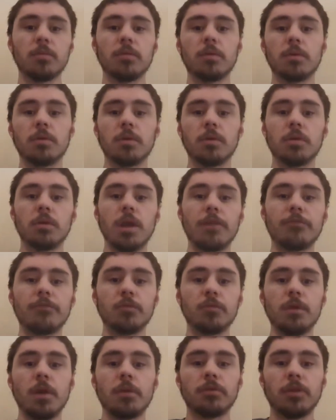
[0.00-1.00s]
And for me, I was
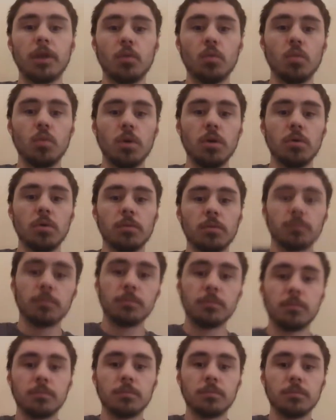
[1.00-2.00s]
like, whoa,
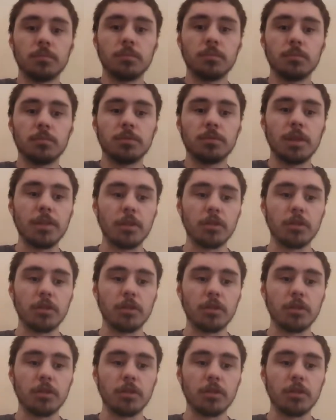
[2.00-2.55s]
that's actually